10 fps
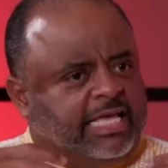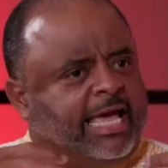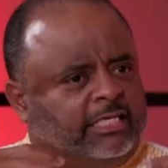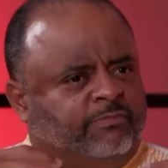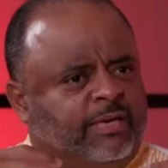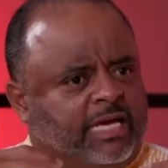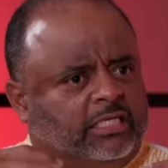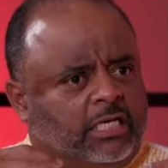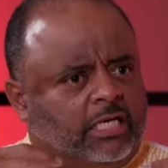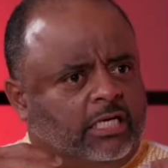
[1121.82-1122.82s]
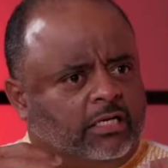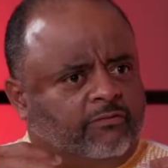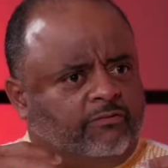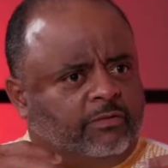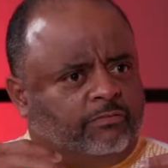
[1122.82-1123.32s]
this aspect
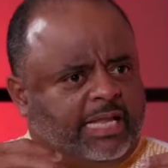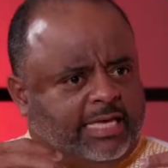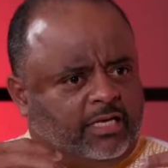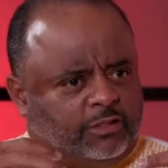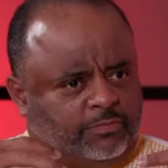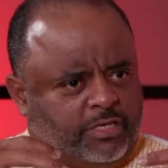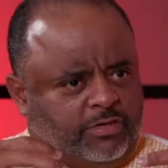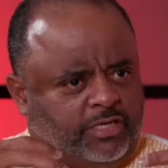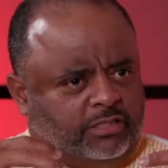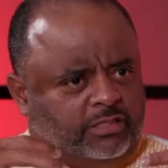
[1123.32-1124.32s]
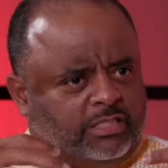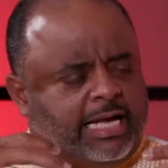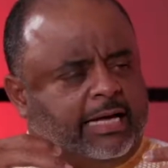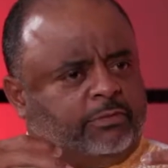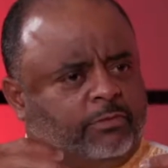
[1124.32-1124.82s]
of the Black experience,
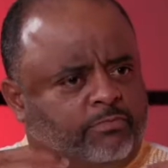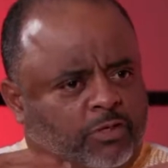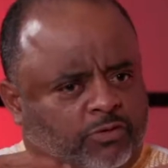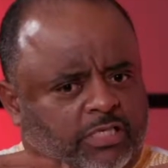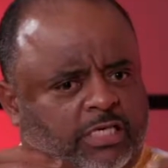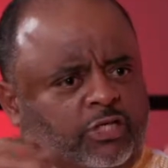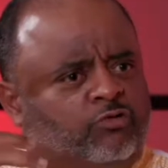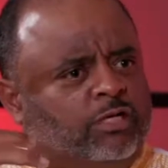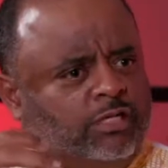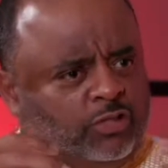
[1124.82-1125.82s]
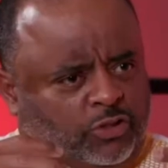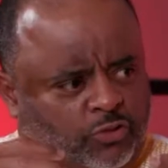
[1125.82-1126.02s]
gospel music, doing